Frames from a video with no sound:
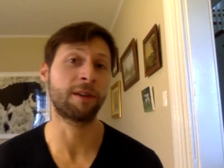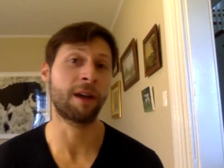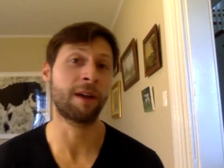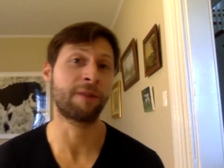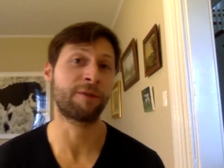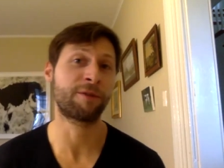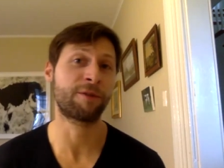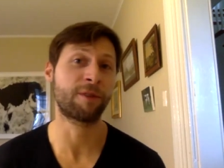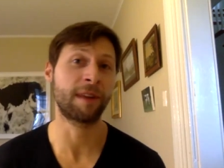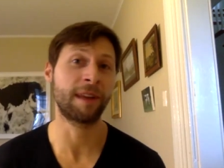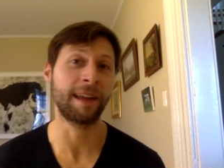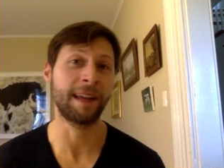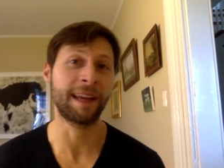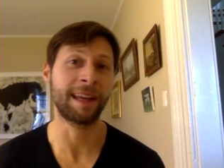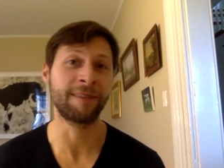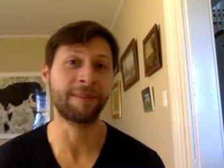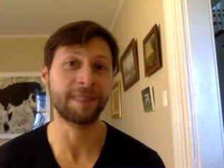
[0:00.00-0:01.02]
a free
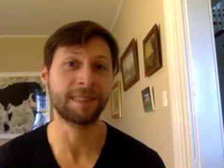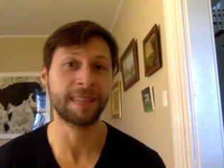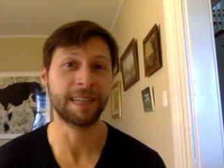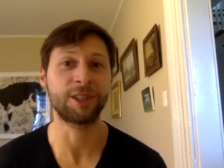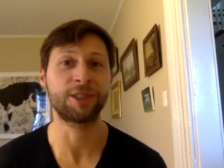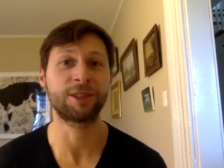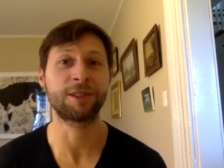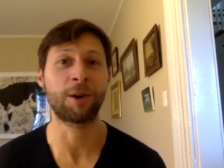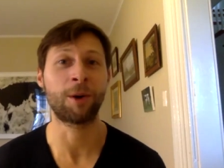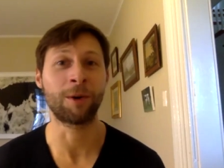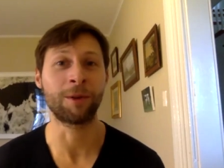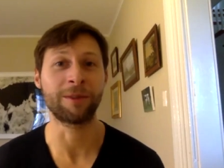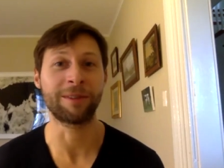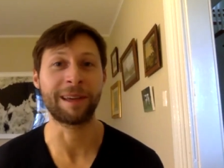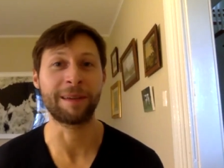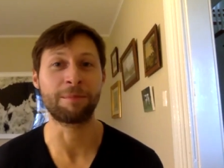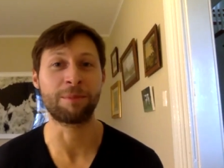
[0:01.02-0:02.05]
invitation
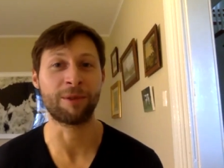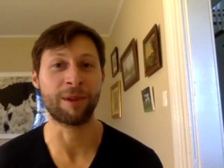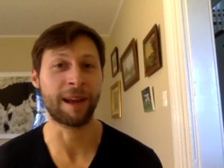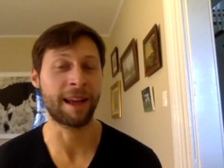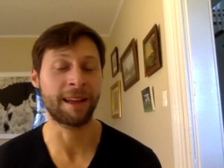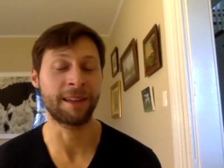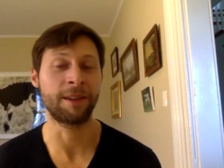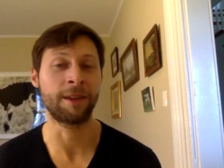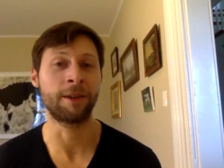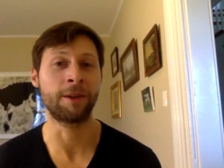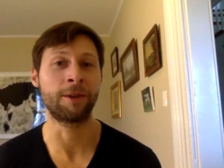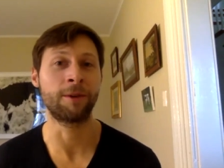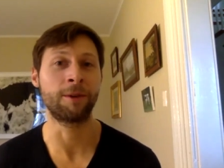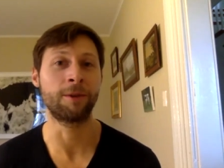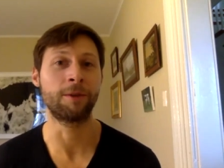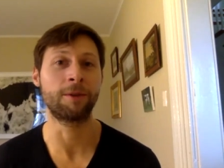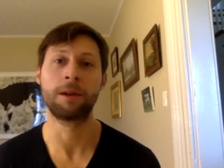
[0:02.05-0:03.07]
only, brand
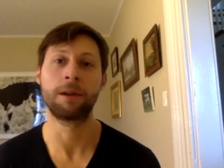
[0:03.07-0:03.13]
new